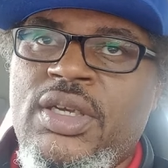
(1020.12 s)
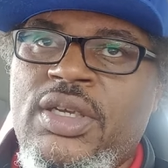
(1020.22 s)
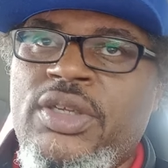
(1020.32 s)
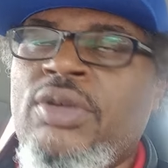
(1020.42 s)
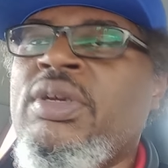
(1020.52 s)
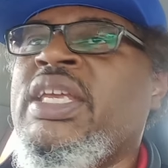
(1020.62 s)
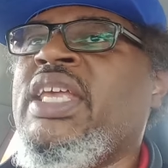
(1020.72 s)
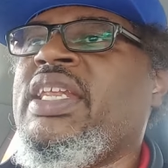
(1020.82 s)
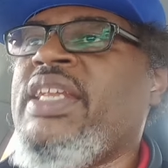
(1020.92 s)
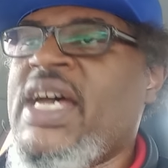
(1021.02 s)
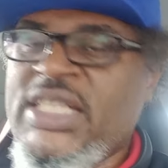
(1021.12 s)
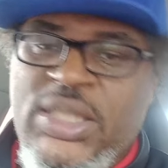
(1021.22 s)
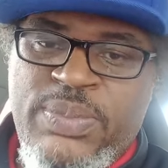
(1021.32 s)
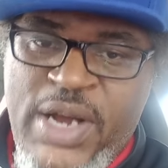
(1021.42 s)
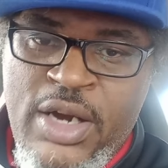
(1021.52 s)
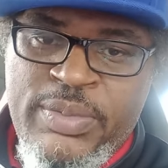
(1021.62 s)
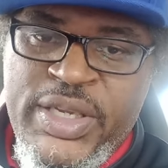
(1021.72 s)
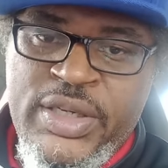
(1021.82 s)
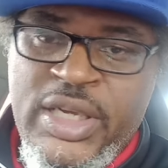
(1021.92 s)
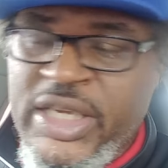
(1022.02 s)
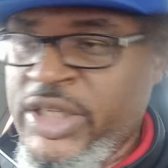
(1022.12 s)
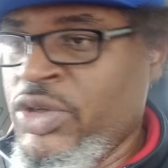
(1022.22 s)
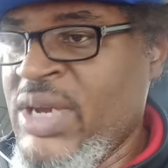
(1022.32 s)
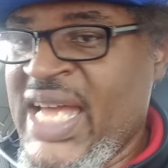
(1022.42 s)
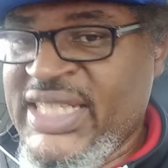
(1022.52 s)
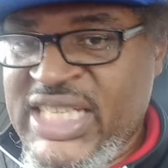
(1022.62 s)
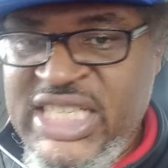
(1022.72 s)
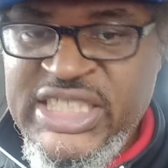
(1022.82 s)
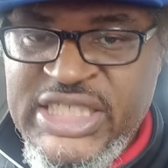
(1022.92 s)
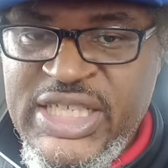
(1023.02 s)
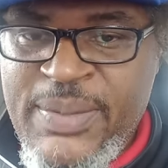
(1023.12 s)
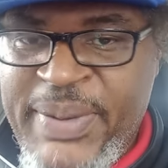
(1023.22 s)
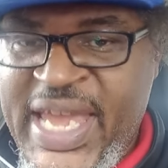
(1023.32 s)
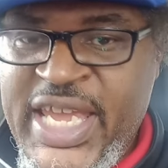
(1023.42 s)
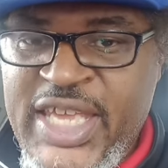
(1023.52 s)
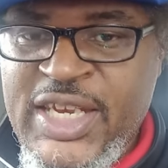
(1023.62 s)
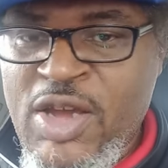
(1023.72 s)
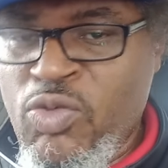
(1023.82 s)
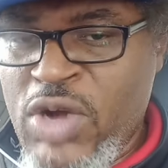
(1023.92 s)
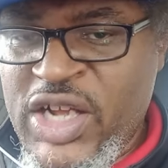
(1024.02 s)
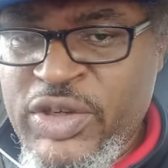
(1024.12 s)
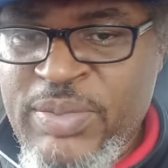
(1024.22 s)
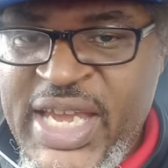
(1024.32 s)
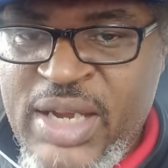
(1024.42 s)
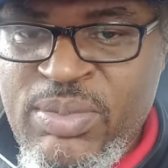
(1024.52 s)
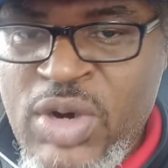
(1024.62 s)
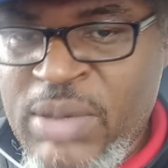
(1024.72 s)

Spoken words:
You can get a nice apartment and you got the cushion to pay it while you're making more